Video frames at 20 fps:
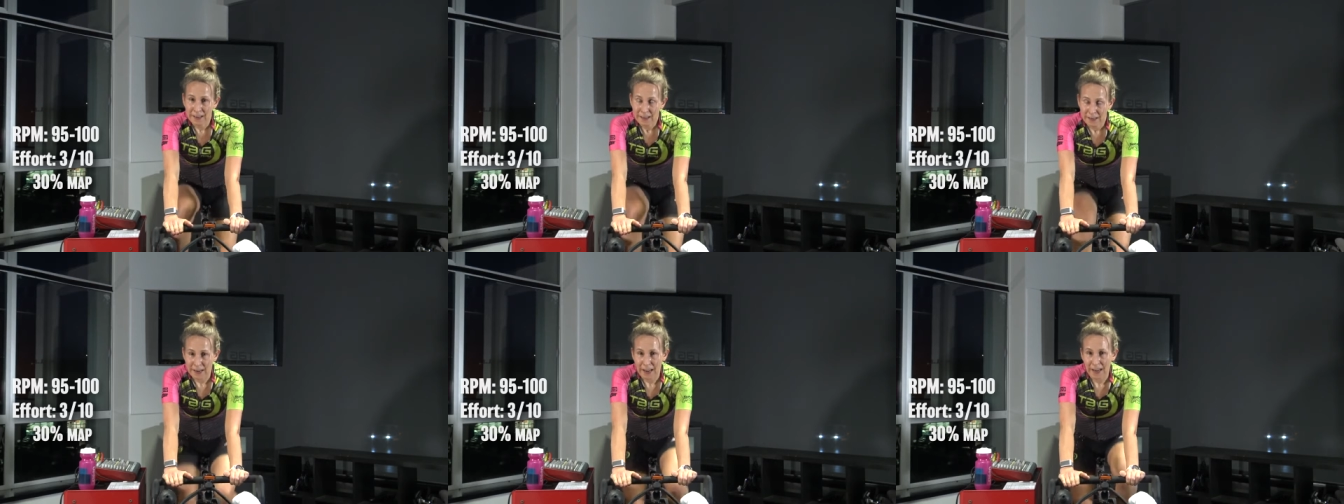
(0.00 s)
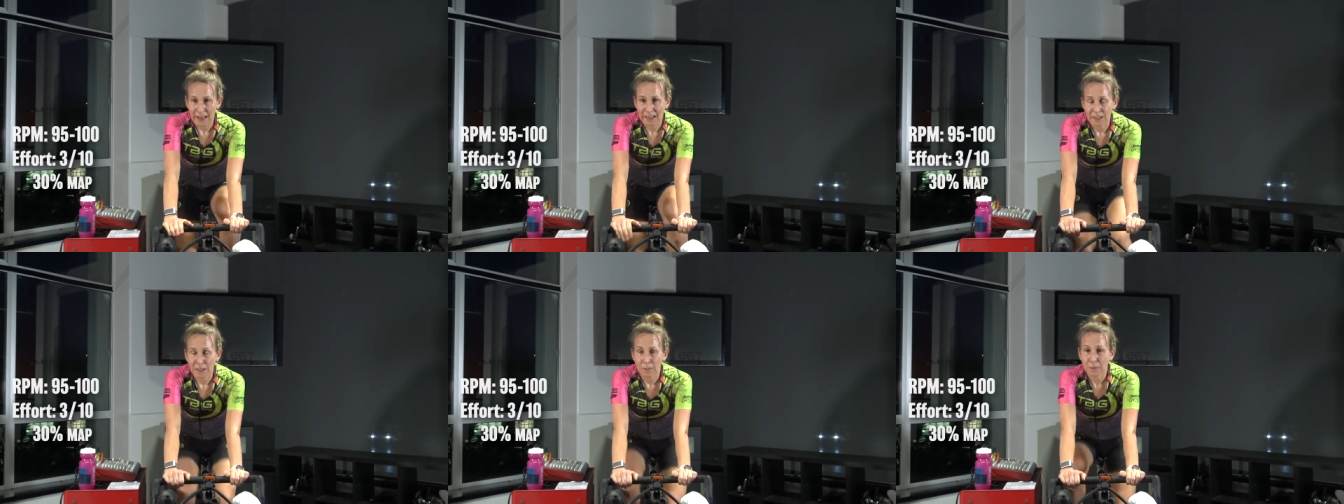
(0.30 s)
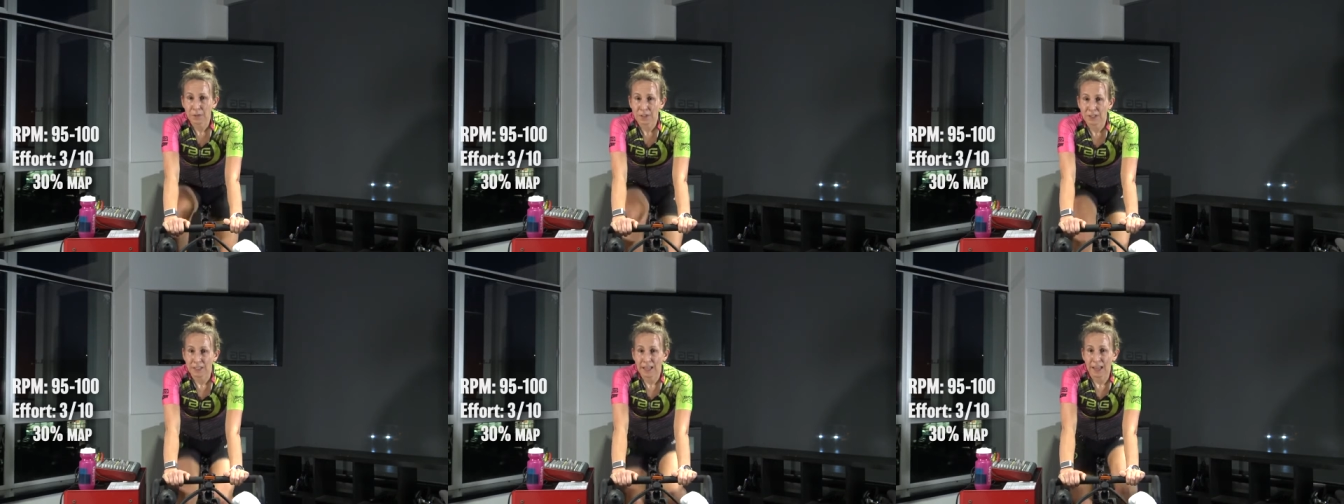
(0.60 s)

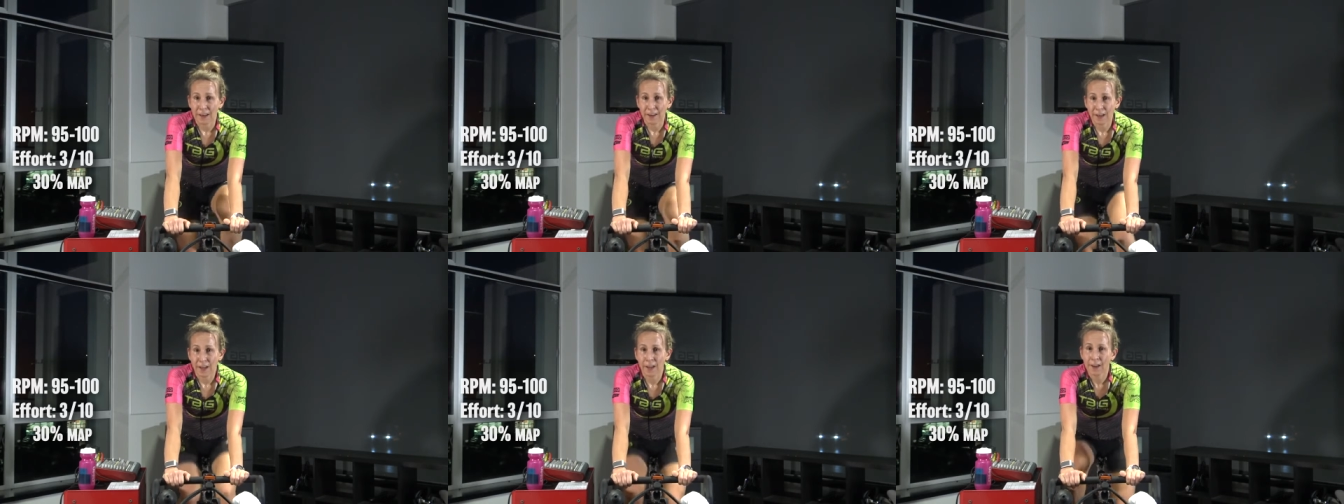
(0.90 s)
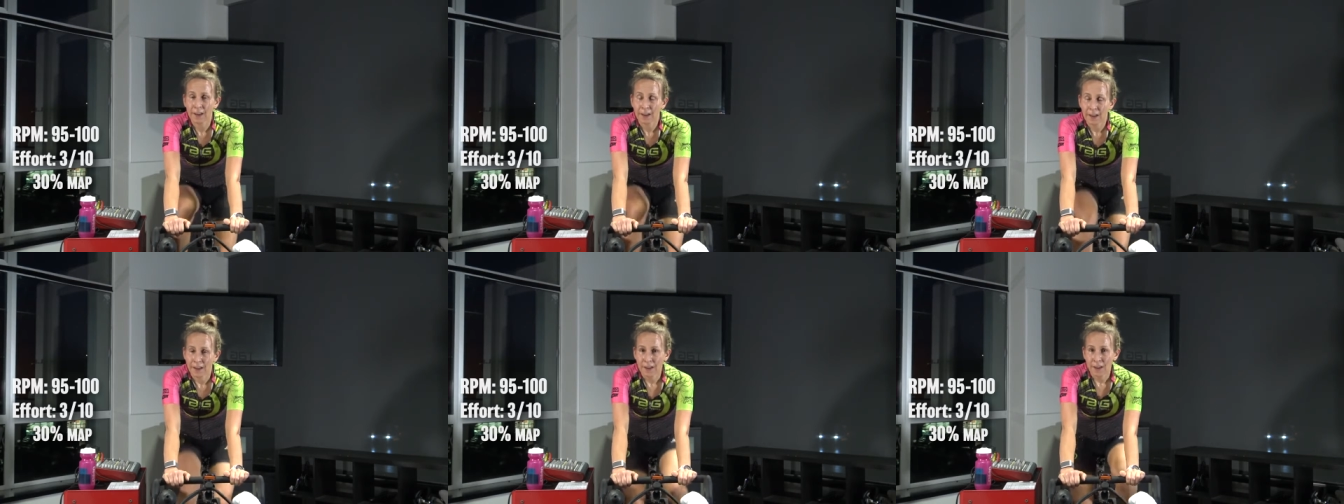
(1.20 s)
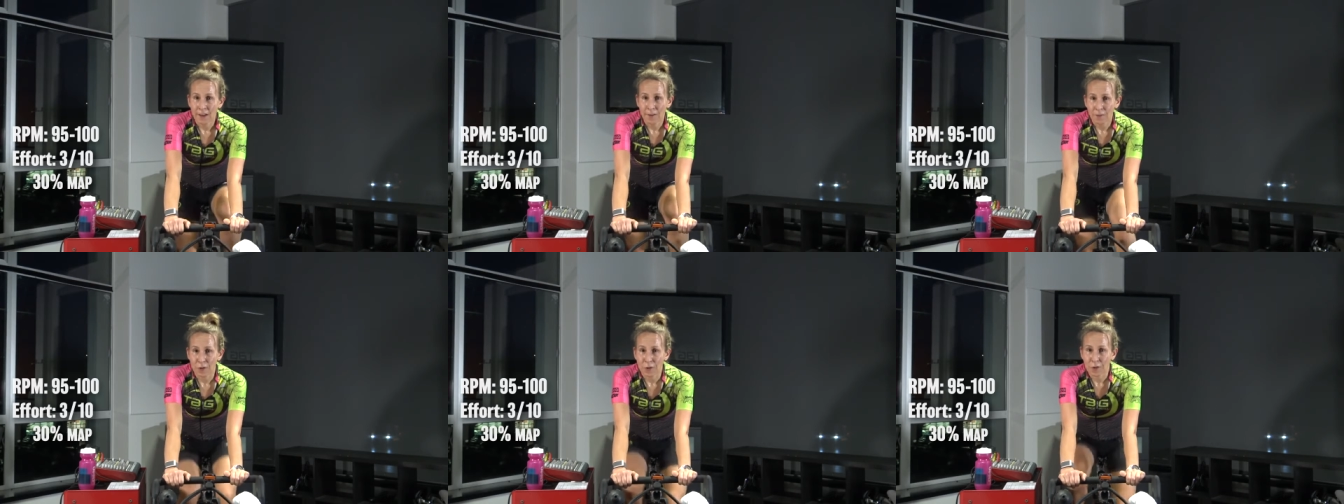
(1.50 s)
90%
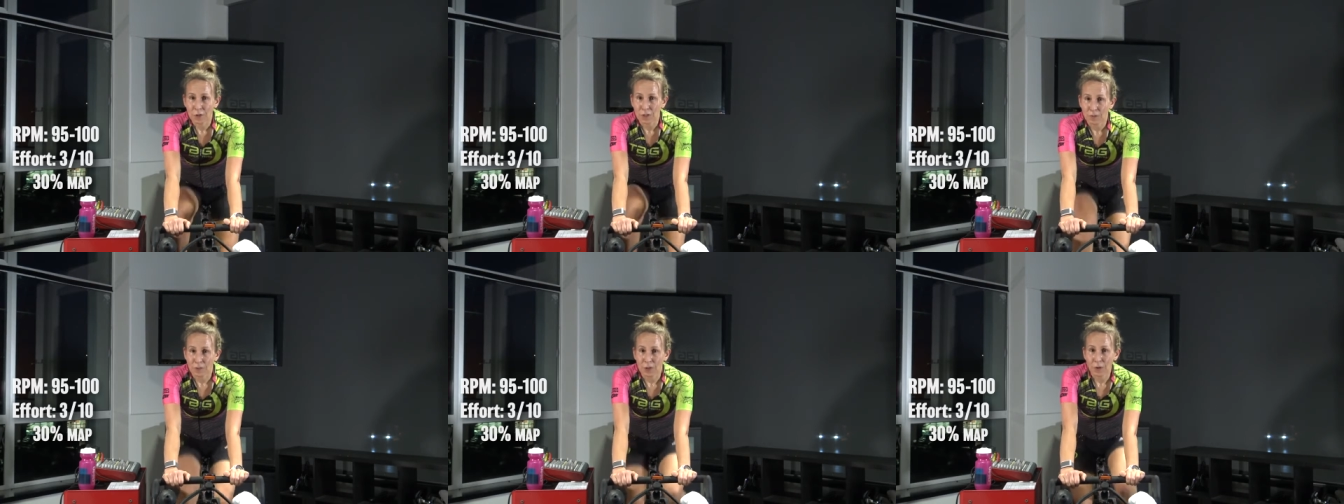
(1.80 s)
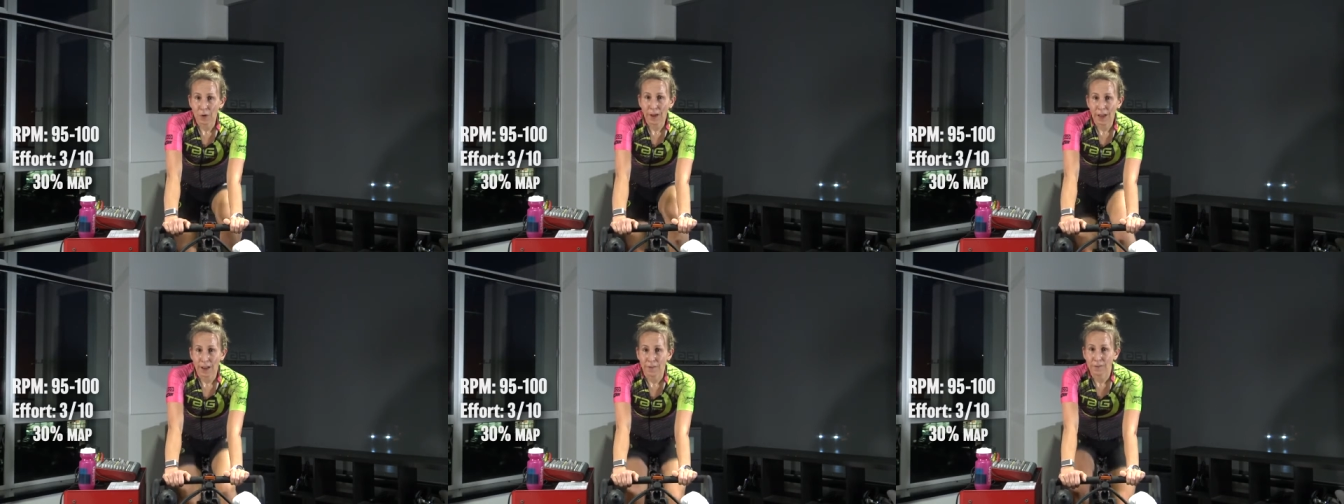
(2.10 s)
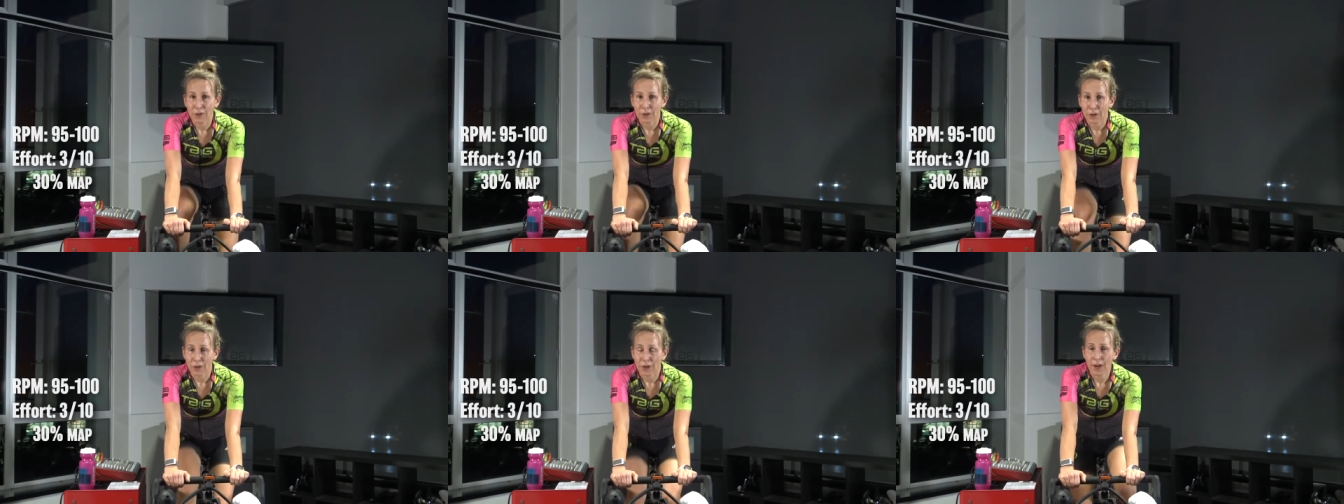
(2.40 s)
for those of you who
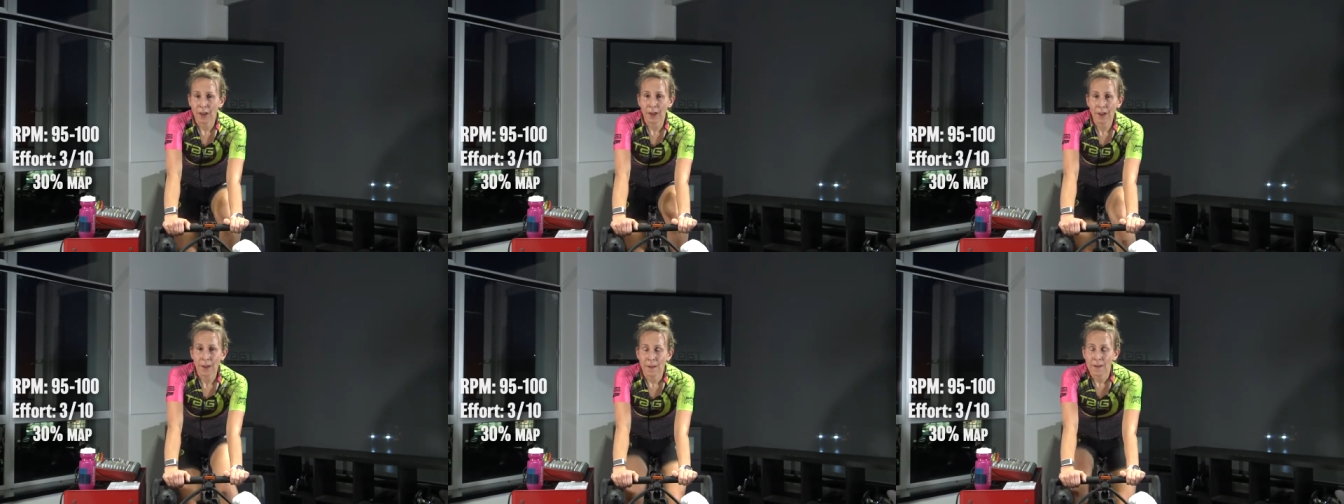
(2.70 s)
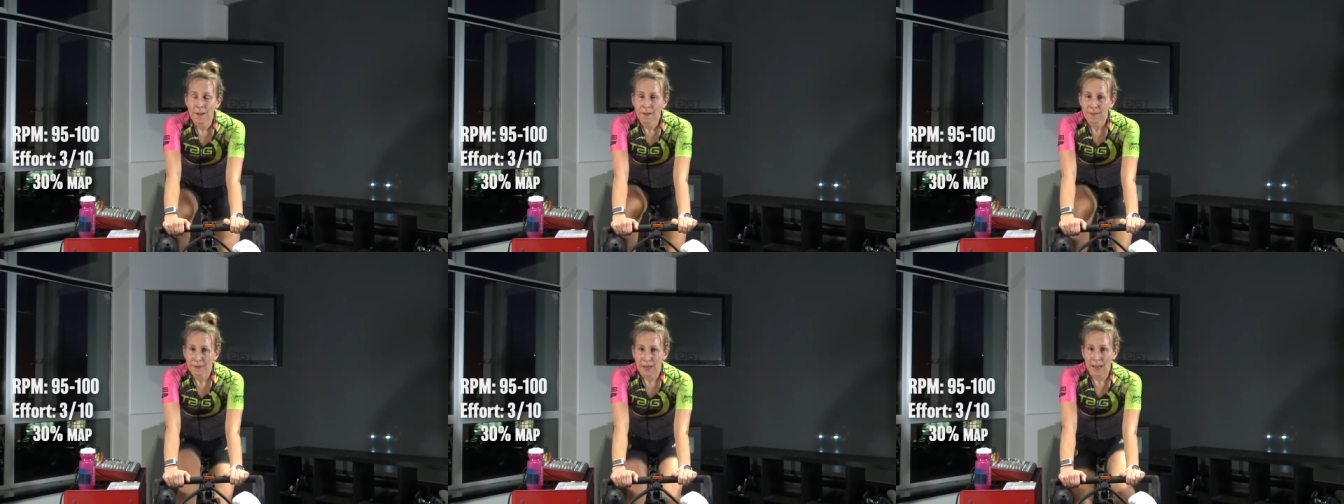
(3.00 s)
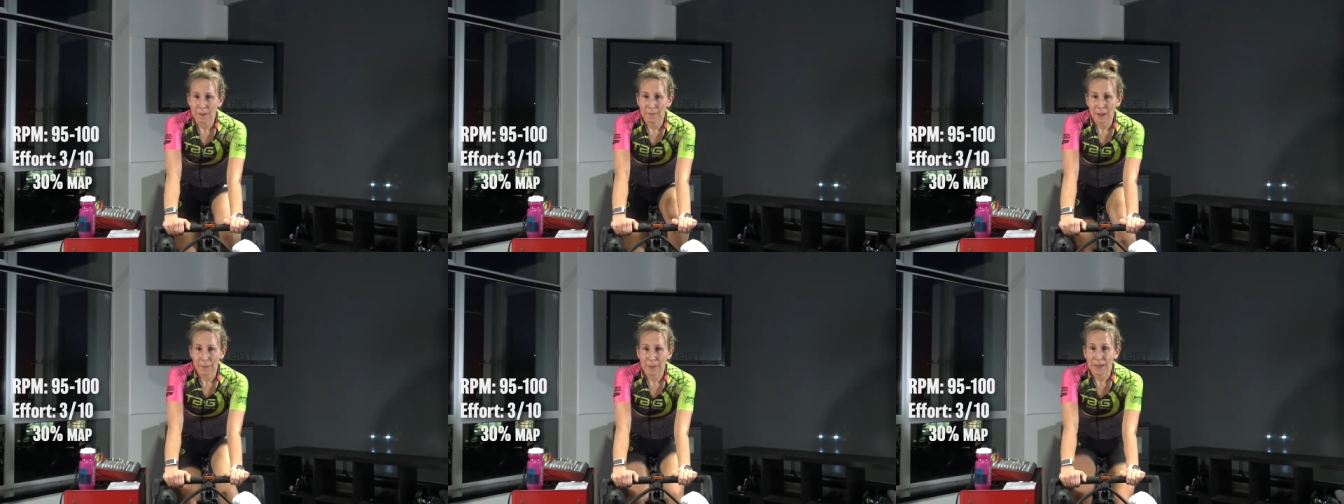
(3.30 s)
have your
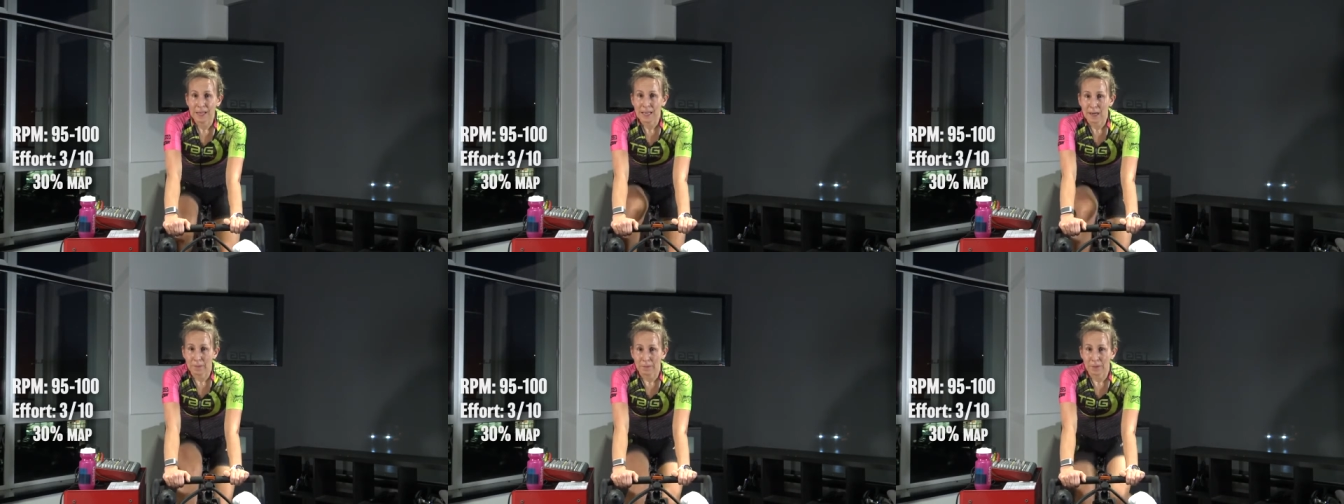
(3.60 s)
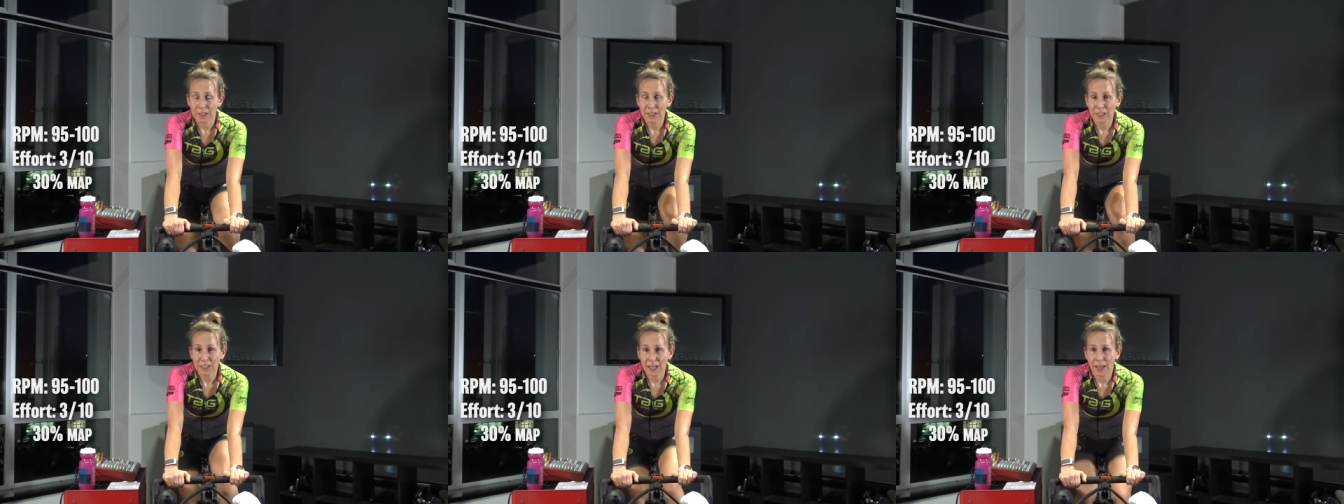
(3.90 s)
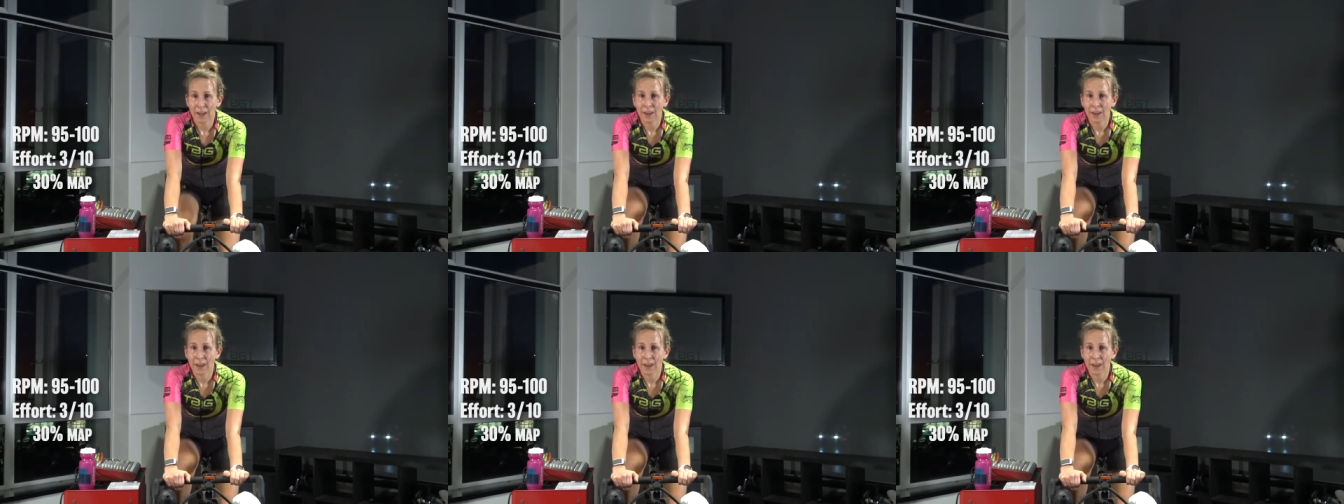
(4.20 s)
MAP numbers